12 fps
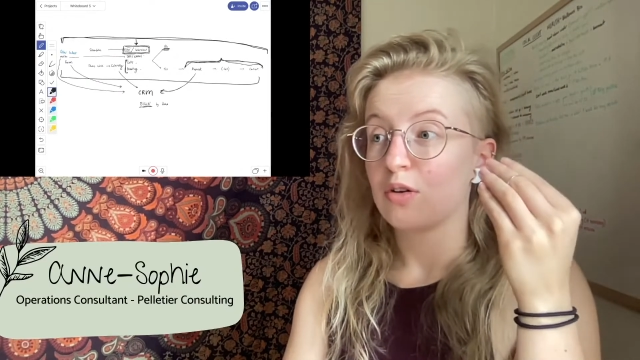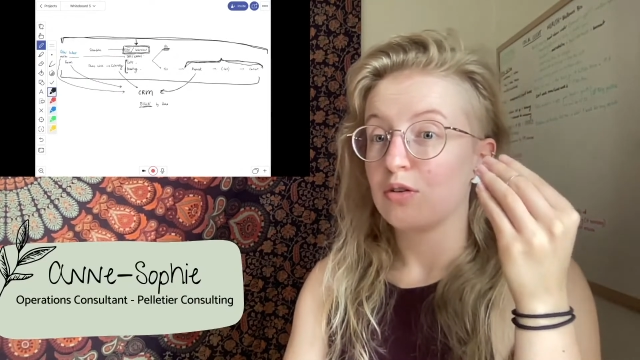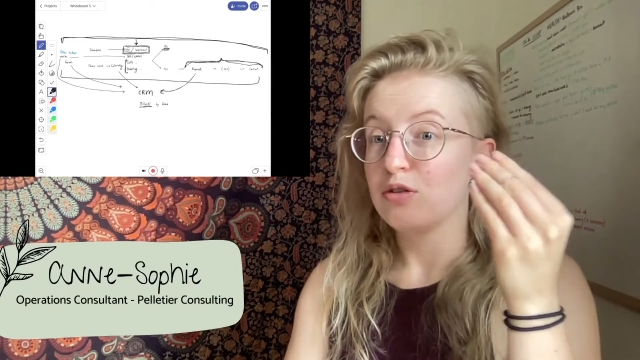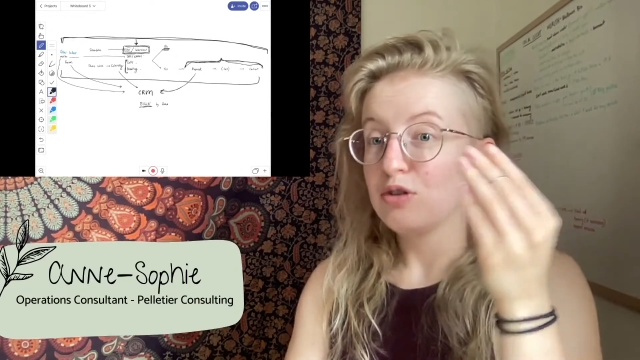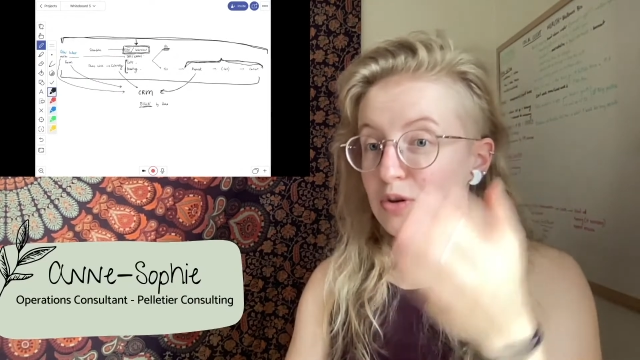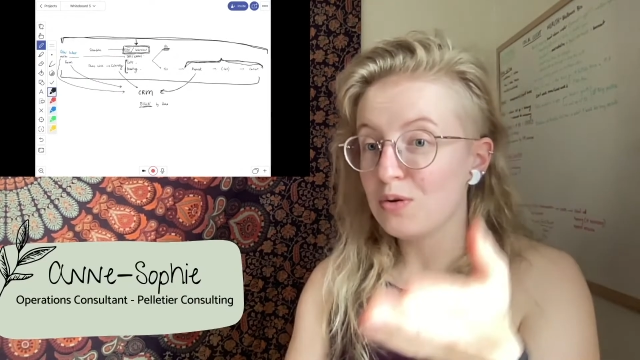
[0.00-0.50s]

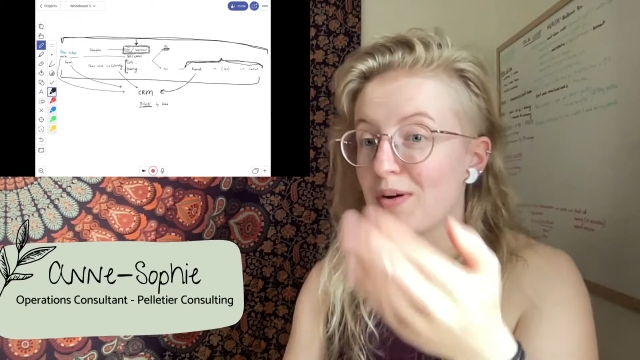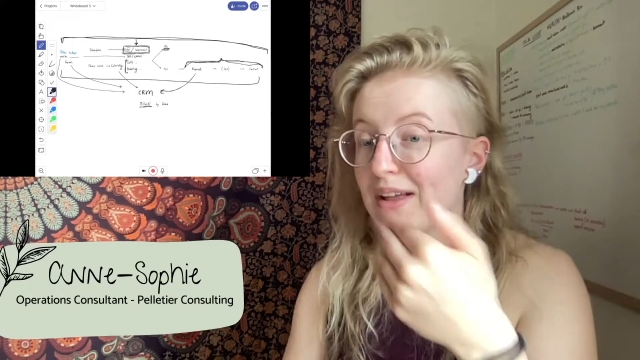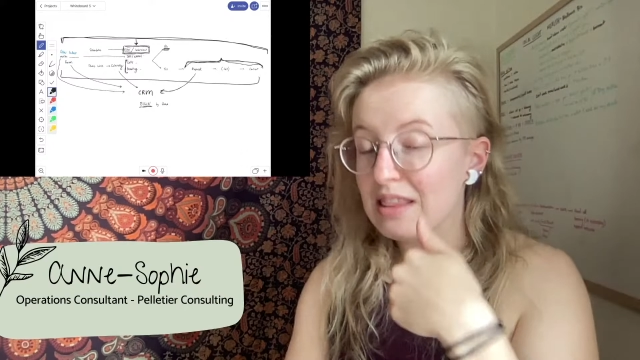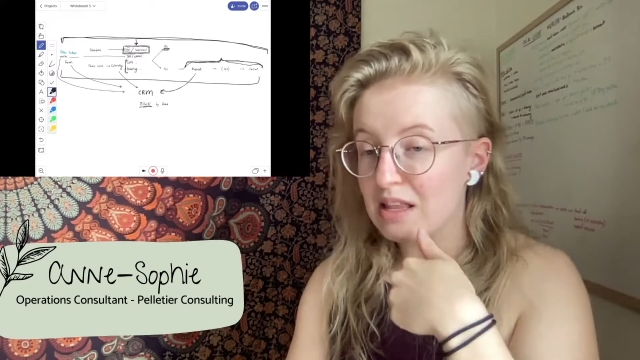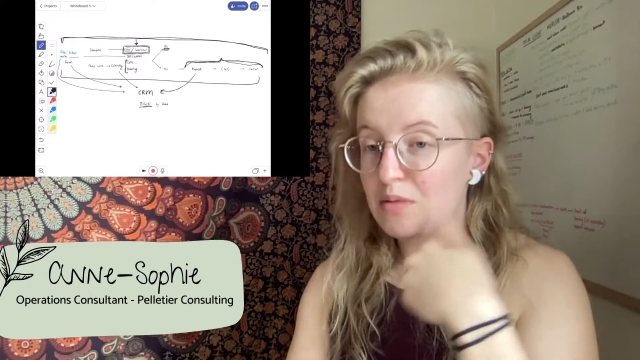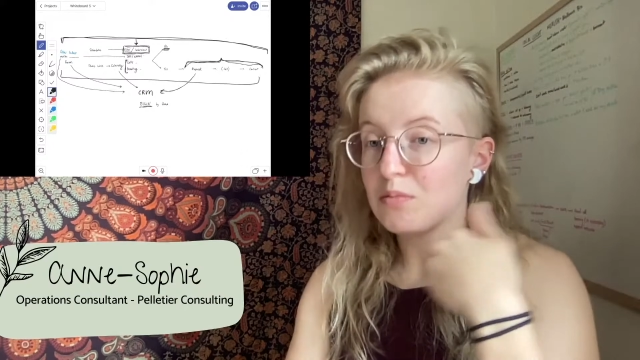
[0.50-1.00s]
you
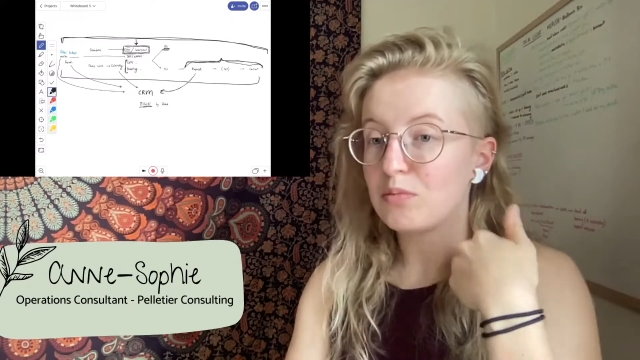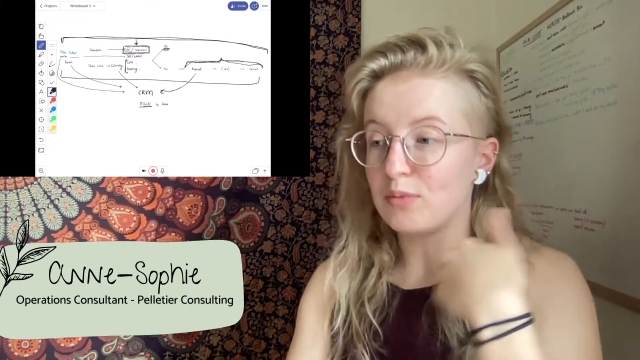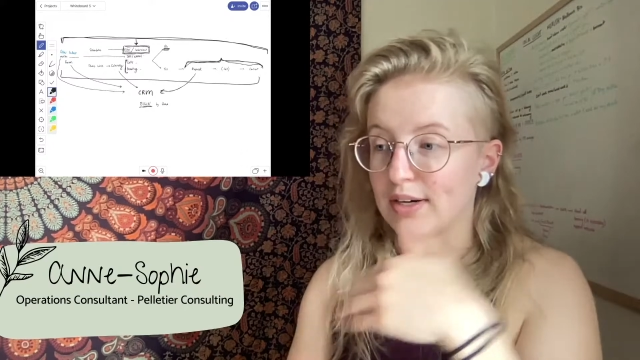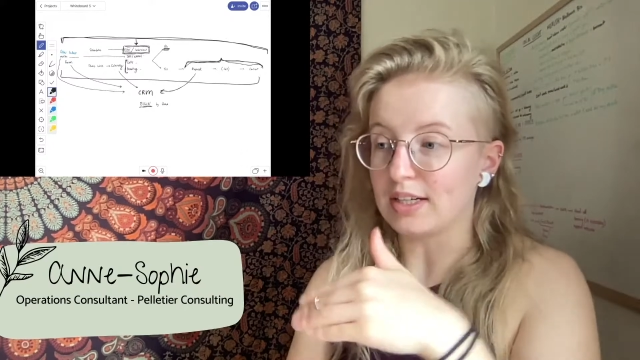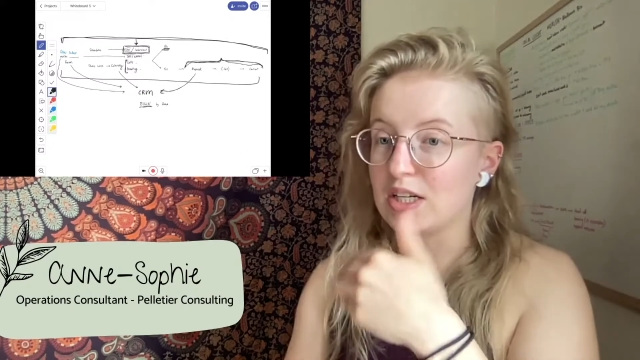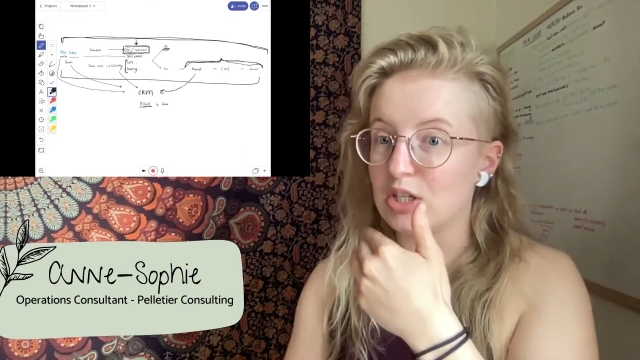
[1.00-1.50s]
and them
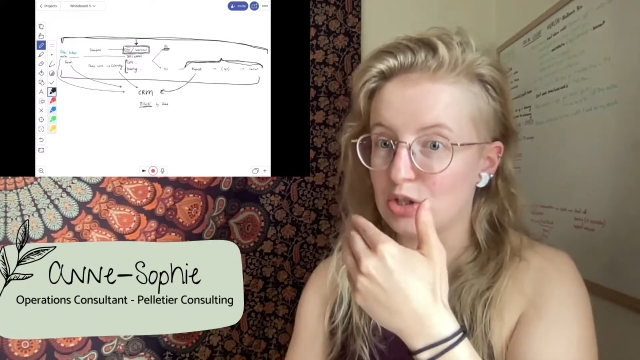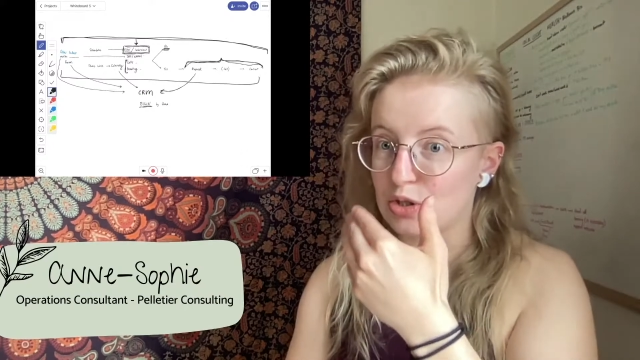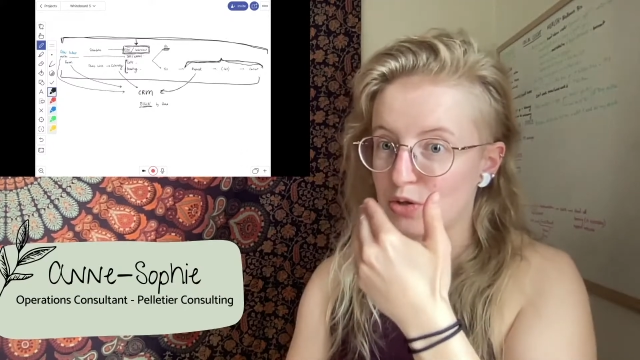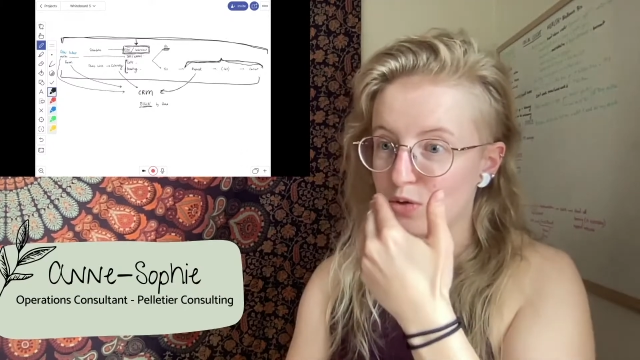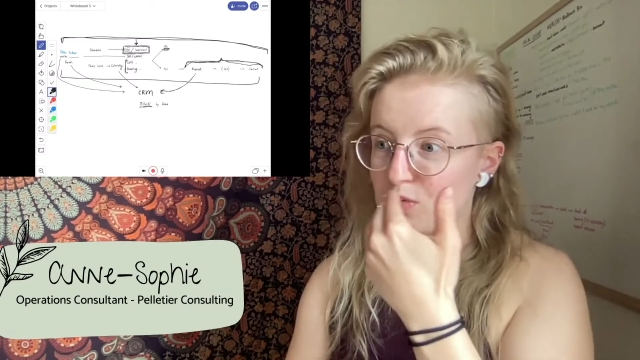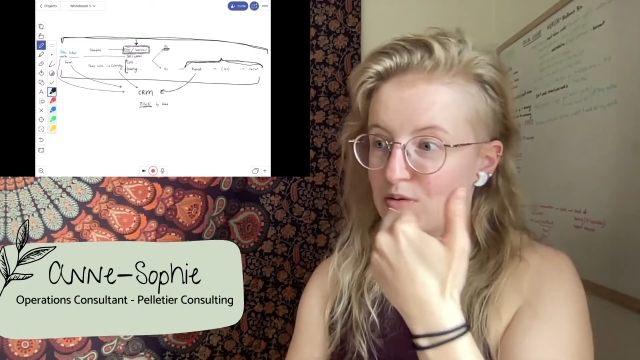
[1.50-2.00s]
ready
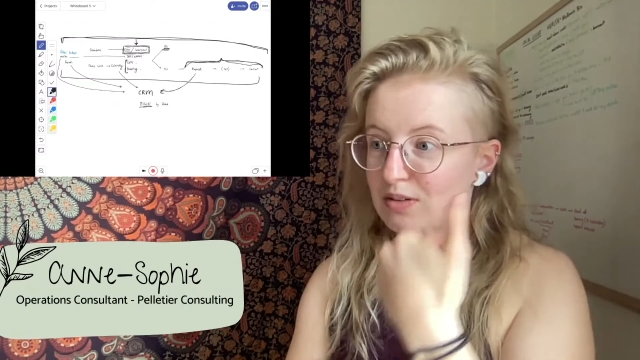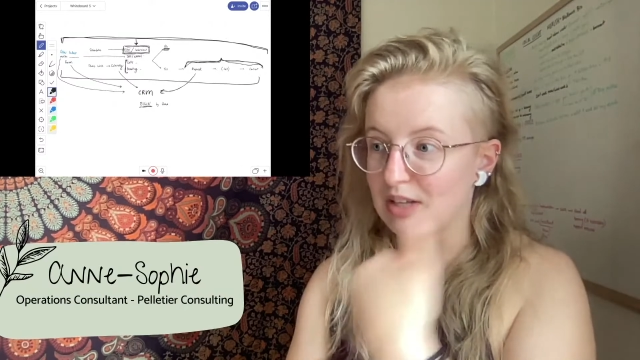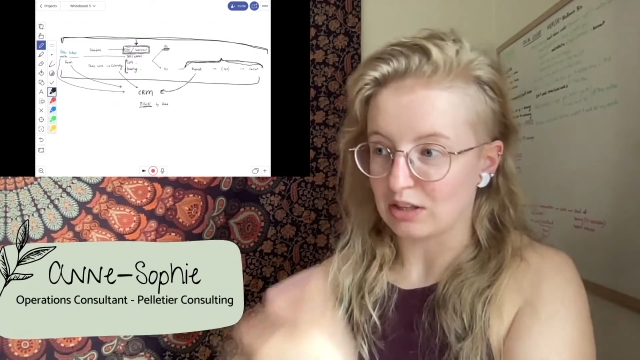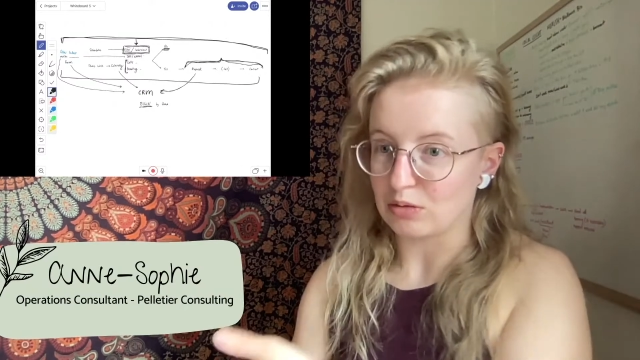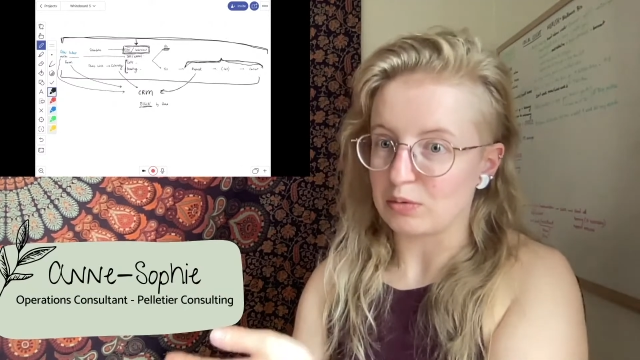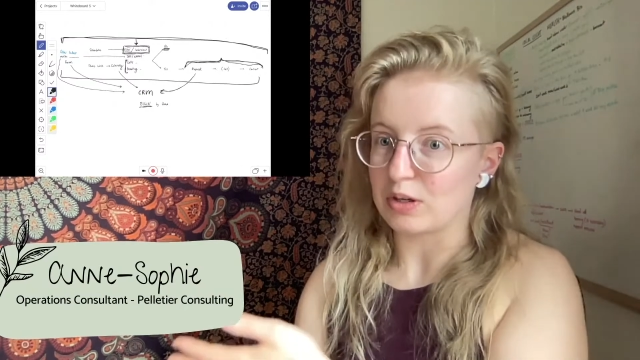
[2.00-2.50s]
to
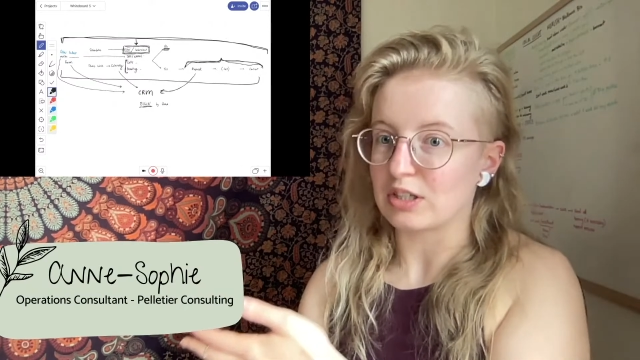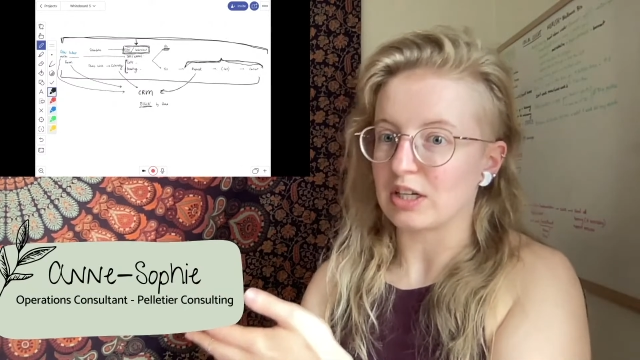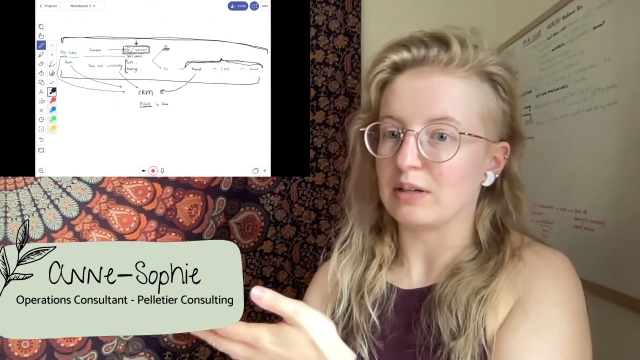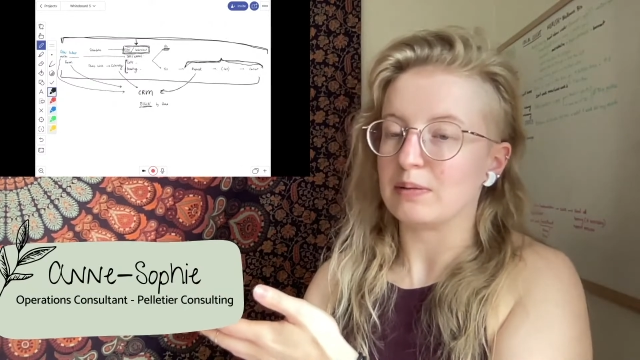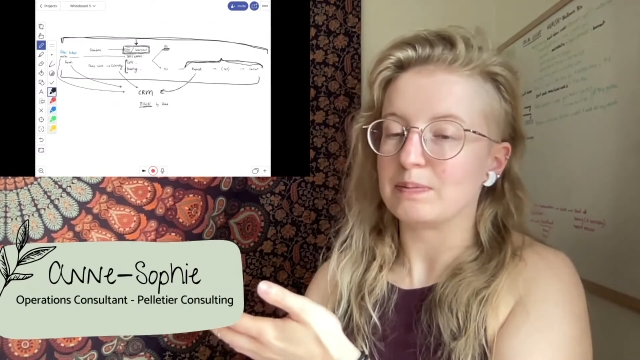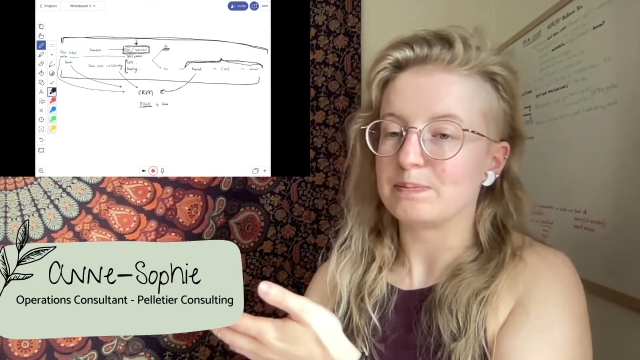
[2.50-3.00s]
get the work
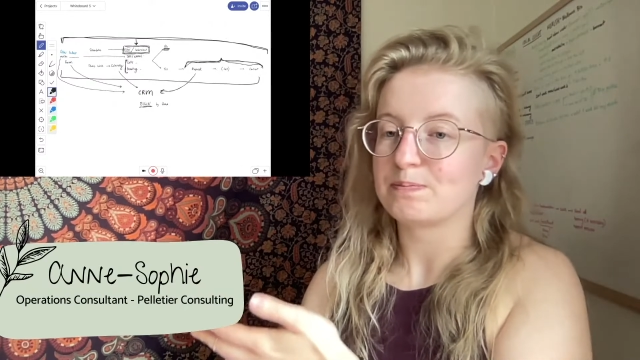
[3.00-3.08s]
done,